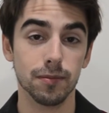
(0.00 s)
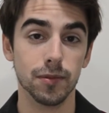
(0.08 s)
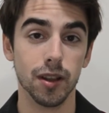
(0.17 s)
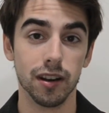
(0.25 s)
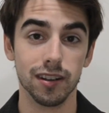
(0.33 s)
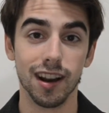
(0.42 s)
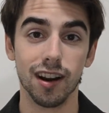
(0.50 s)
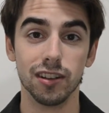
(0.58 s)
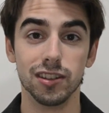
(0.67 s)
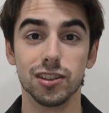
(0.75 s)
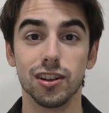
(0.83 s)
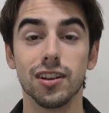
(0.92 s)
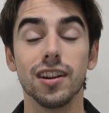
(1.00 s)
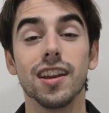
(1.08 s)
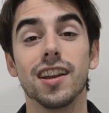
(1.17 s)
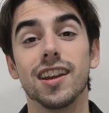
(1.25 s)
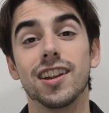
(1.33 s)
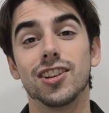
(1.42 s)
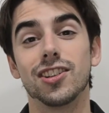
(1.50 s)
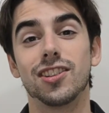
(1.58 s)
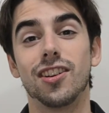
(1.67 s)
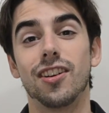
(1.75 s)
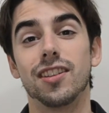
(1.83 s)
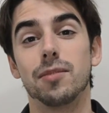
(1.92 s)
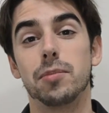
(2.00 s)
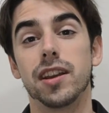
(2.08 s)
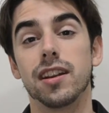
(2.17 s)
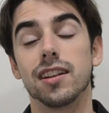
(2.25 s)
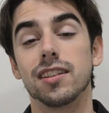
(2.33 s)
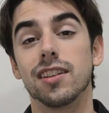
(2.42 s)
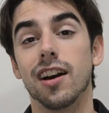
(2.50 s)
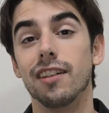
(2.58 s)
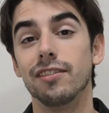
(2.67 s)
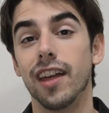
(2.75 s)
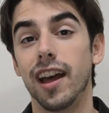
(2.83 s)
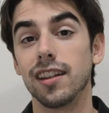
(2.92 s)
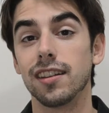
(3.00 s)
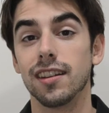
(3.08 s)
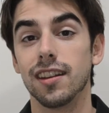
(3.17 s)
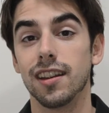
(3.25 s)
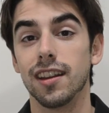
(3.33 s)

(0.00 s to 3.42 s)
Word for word: not entirely sure, just starting the beginnings of that.